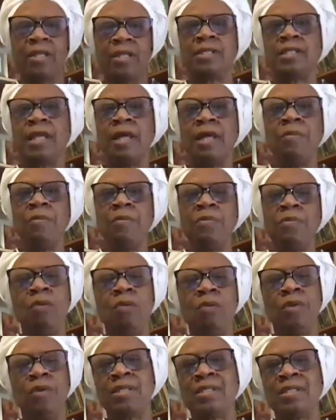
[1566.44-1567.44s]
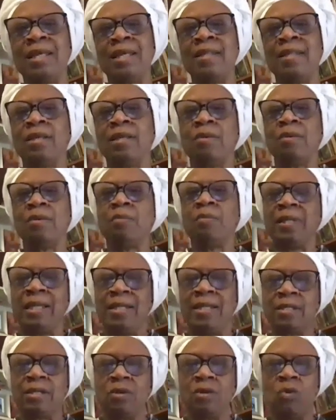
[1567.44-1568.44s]
Same thing with this
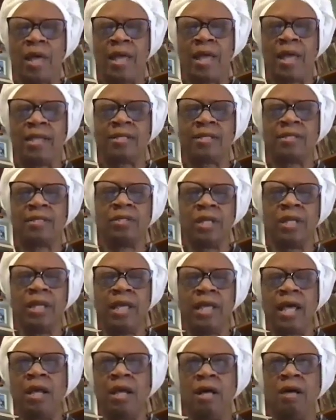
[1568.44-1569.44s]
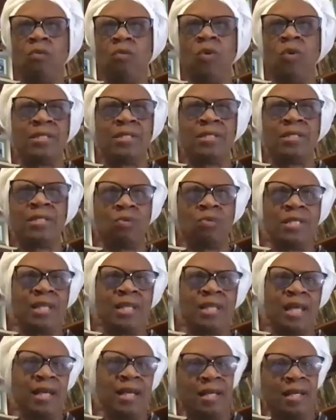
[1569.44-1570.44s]
incompletes in a way. It's looking at, what's
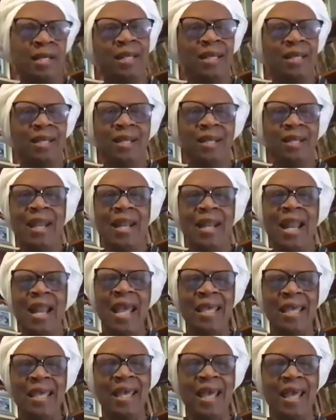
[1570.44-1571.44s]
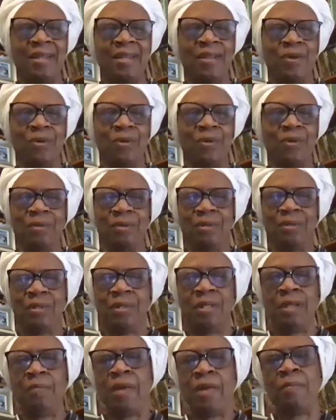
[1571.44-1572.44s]
kind of nagging at you
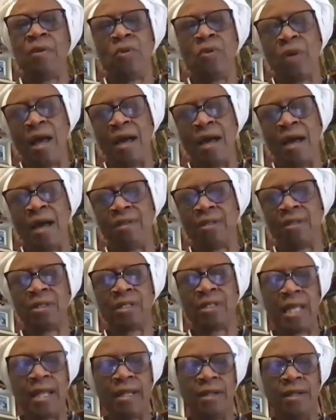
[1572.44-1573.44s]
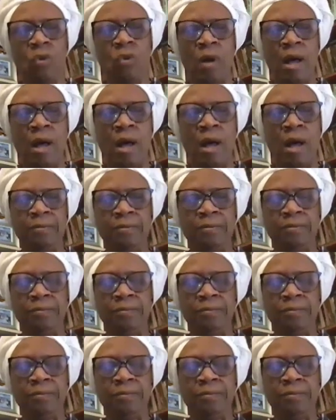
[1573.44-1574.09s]
that maybe you haven't looked at in a while.